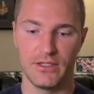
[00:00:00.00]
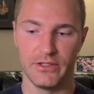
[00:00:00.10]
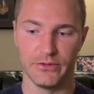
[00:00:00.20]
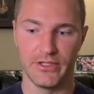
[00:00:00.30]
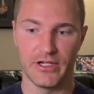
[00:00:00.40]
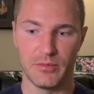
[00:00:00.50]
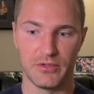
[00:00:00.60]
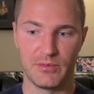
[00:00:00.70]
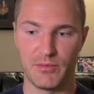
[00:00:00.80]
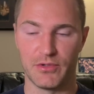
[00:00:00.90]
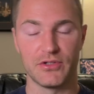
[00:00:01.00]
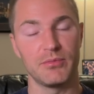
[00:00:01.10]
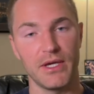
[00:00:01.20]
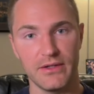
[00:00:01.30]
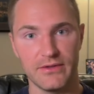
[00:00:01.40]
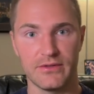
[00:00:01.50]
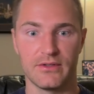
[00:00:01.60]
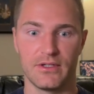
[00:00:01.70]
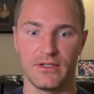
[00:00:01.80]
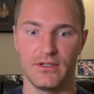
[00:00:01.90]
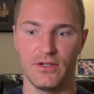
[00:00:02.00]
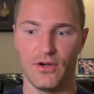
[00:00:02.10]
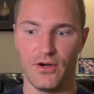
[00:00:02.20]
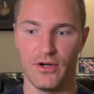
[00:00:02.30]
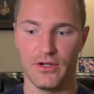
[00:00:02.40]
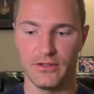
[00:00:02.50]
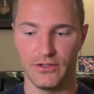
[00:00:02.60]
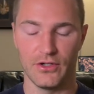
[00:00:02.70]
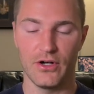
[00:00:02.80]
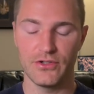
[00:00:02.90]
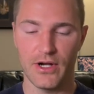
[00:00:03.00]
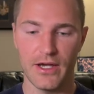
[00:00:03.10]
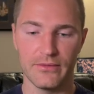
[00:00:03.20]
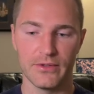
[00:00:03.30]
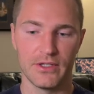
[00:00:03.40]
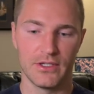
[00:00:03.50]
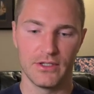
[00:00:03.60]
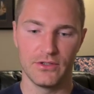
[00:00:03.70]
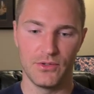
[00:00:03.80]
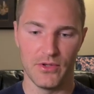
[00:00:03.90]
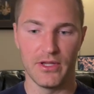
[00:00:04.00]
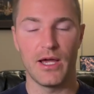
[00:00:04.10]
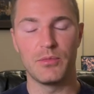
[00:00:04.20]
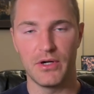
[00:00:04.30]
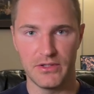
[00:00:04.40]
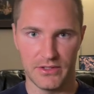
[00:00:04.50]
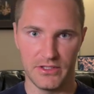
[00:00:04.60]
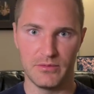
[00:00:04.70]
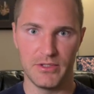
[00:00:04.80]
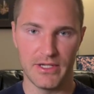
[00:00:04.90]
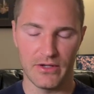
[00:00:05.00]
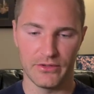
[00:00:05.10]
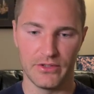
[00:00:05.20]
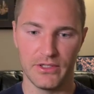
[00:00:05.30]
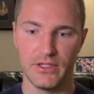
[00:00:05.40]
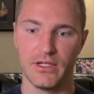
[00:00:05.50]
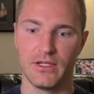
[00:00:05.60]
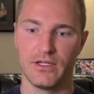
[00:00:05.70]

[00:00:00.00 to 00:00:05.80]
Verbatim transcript: It'll take up a little bit more space on your hard drive due to the libraries that need to be downloaded